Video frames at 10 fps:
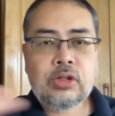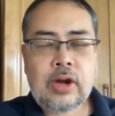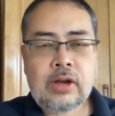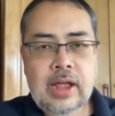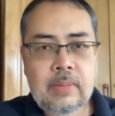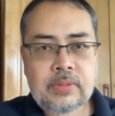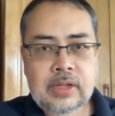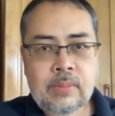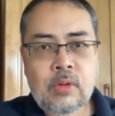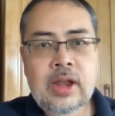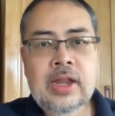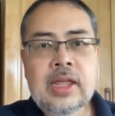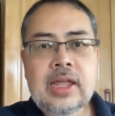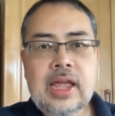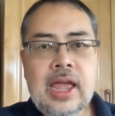try to help someone,
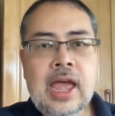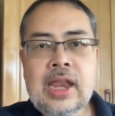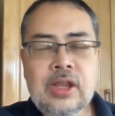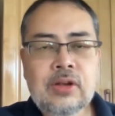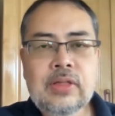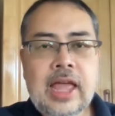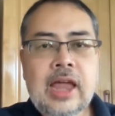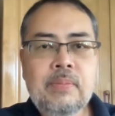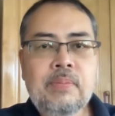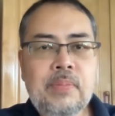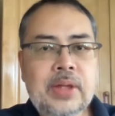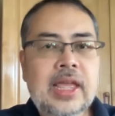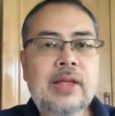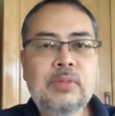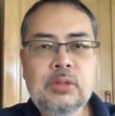and that
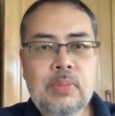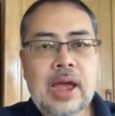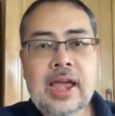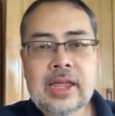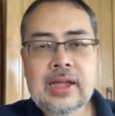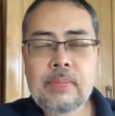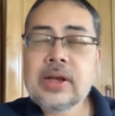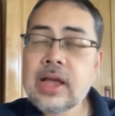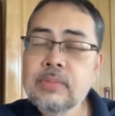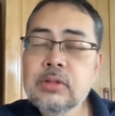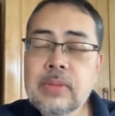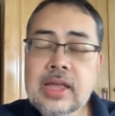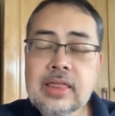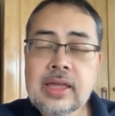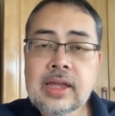becomes my
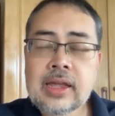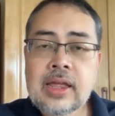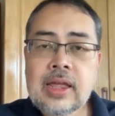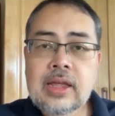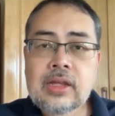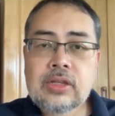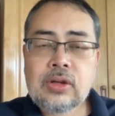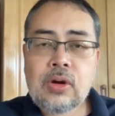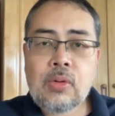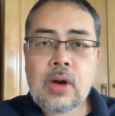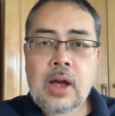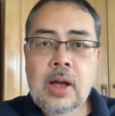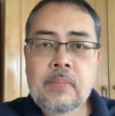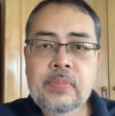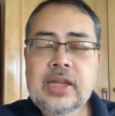thing. So
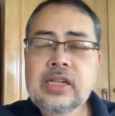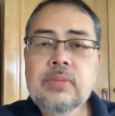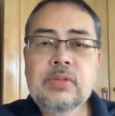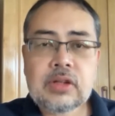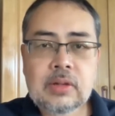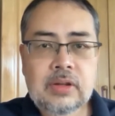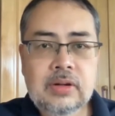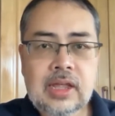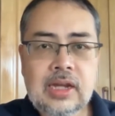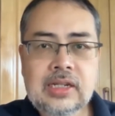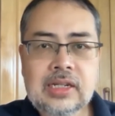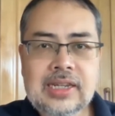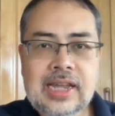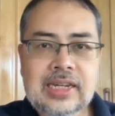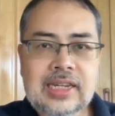in terms of communication
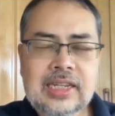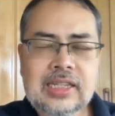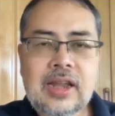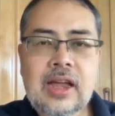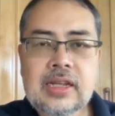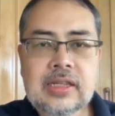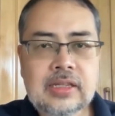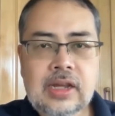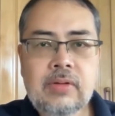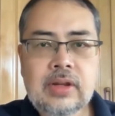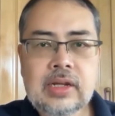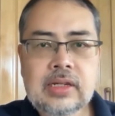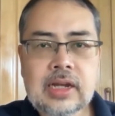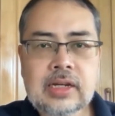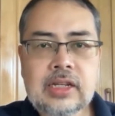technique, it's not necessarily a
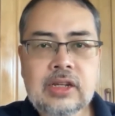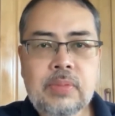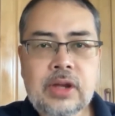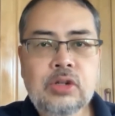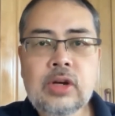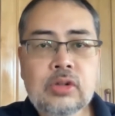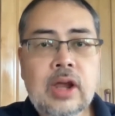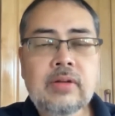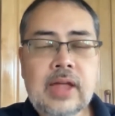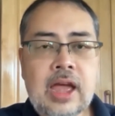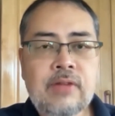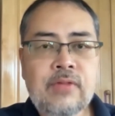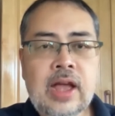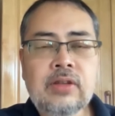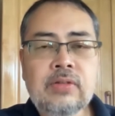technique, but you are trying to add
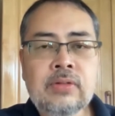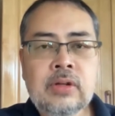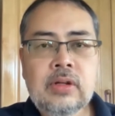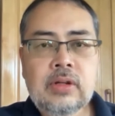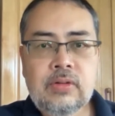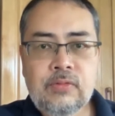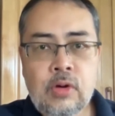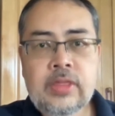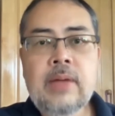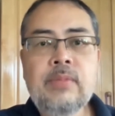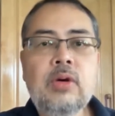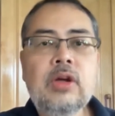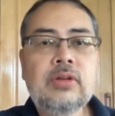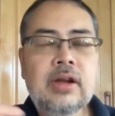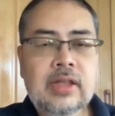value for them. You are
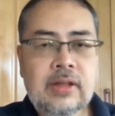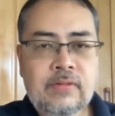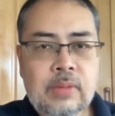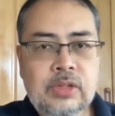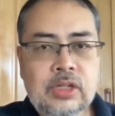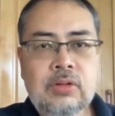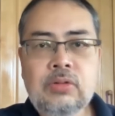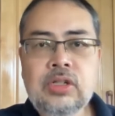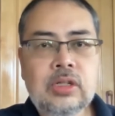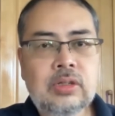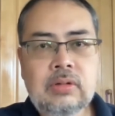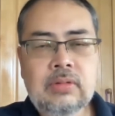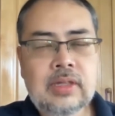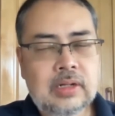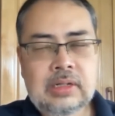trying to give them solutions to
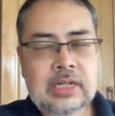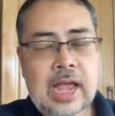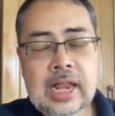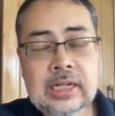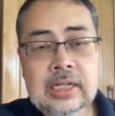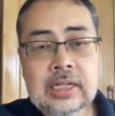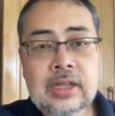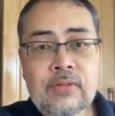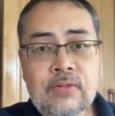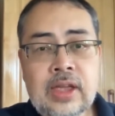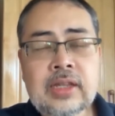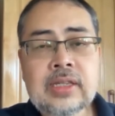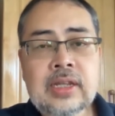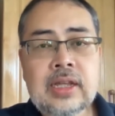the challenges they face,